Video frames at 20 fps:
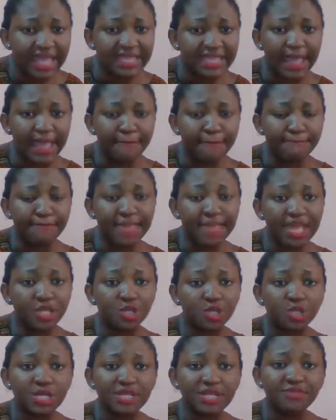that men
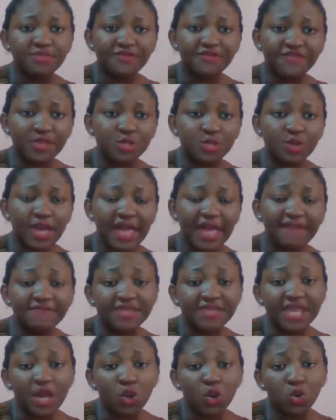usually prefer to have
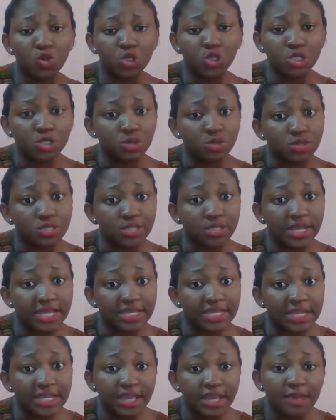their own
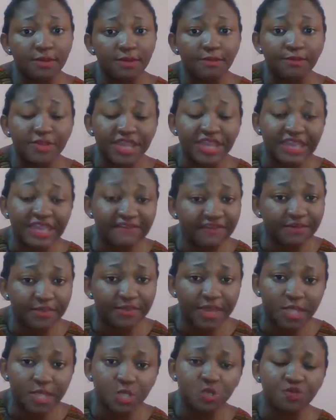children be given
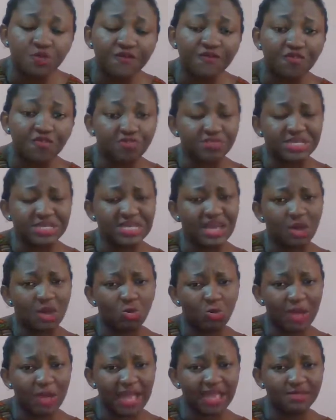birth to from their
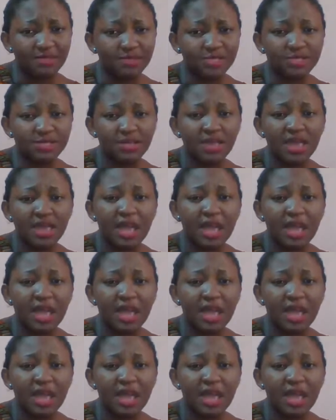wives.